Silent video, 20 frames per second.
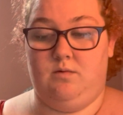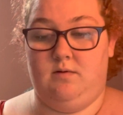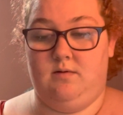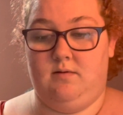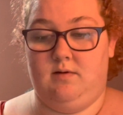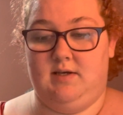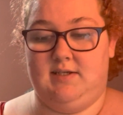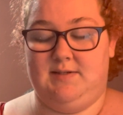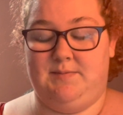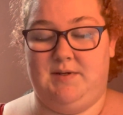
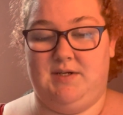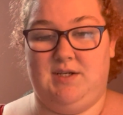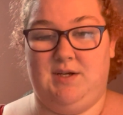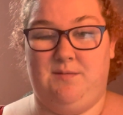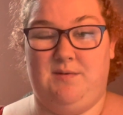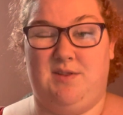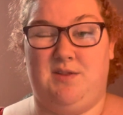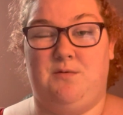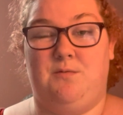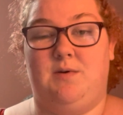especially
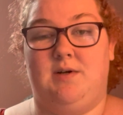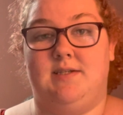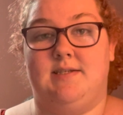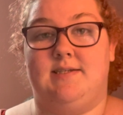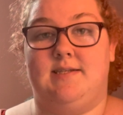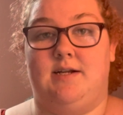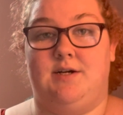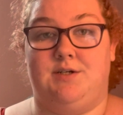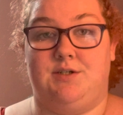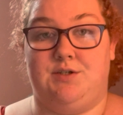with the ones
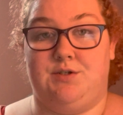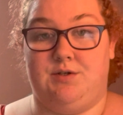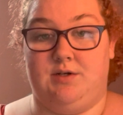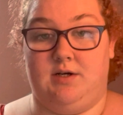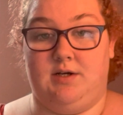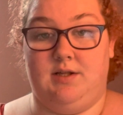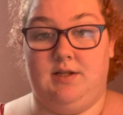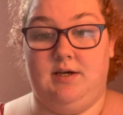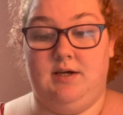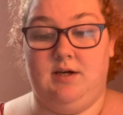that are
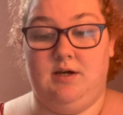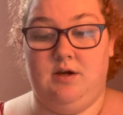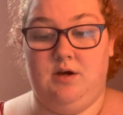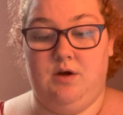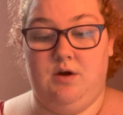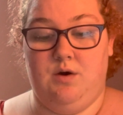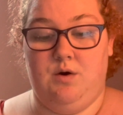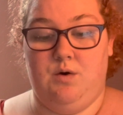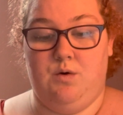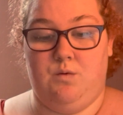struggling,
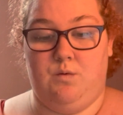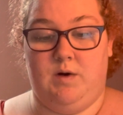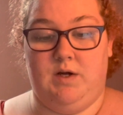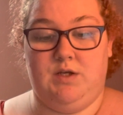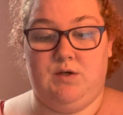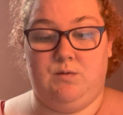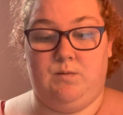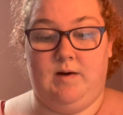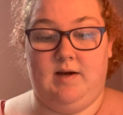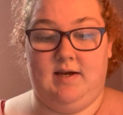
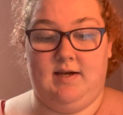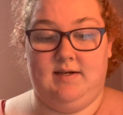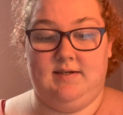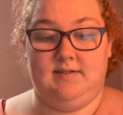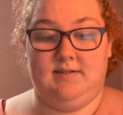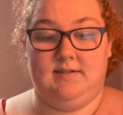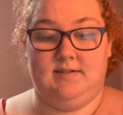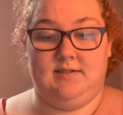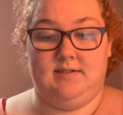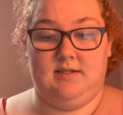which
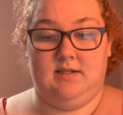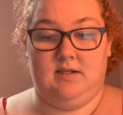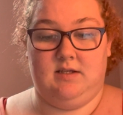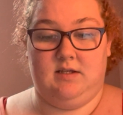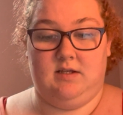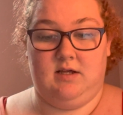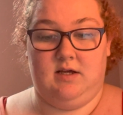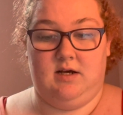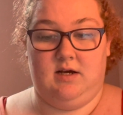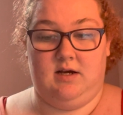ways
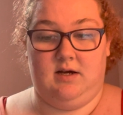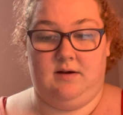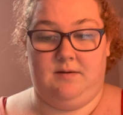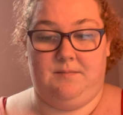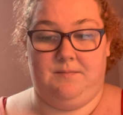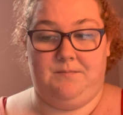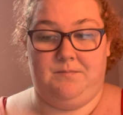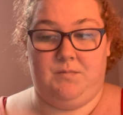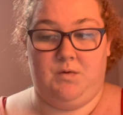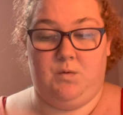
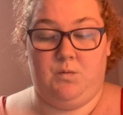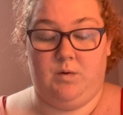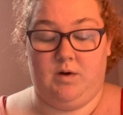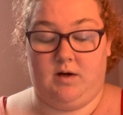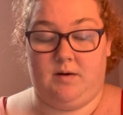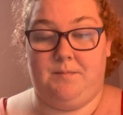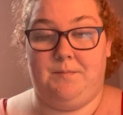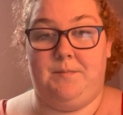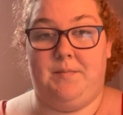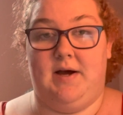
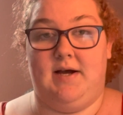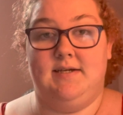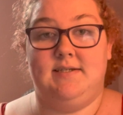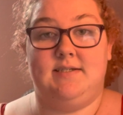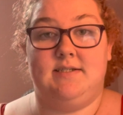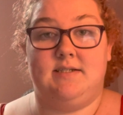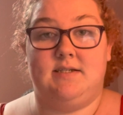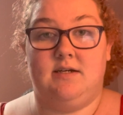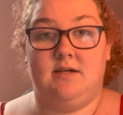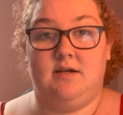work
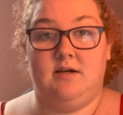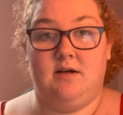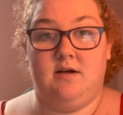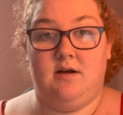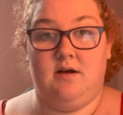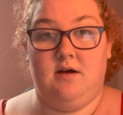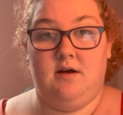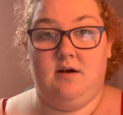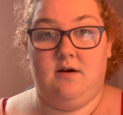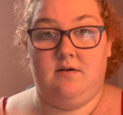best
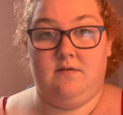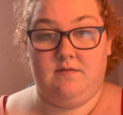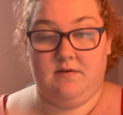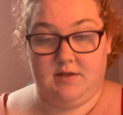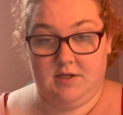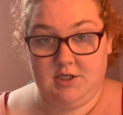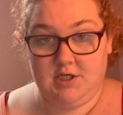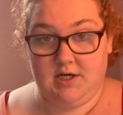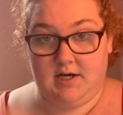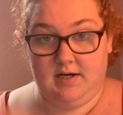for
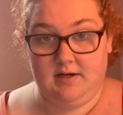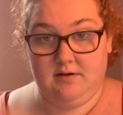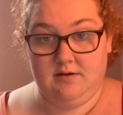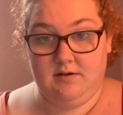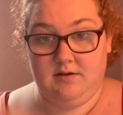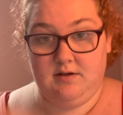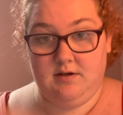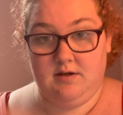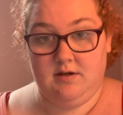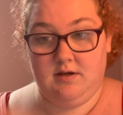the
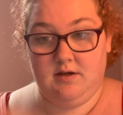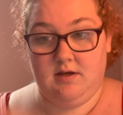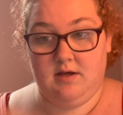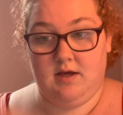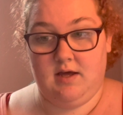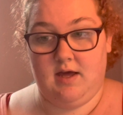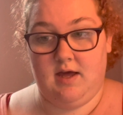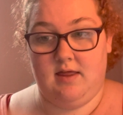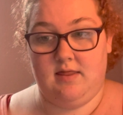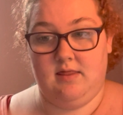child,
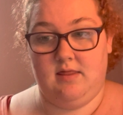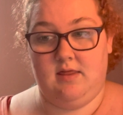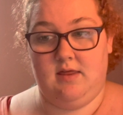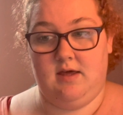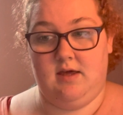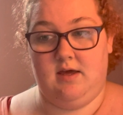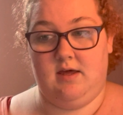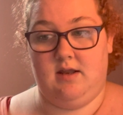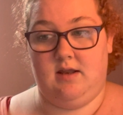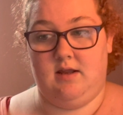and
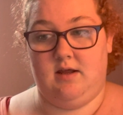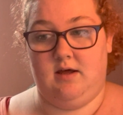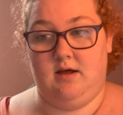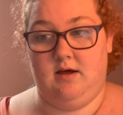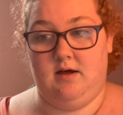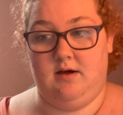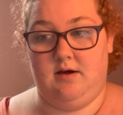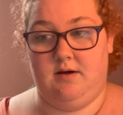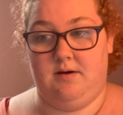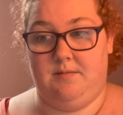
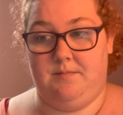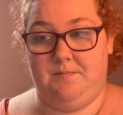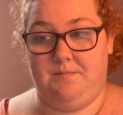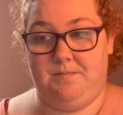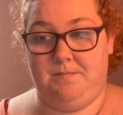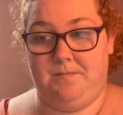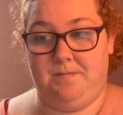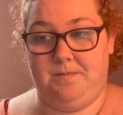then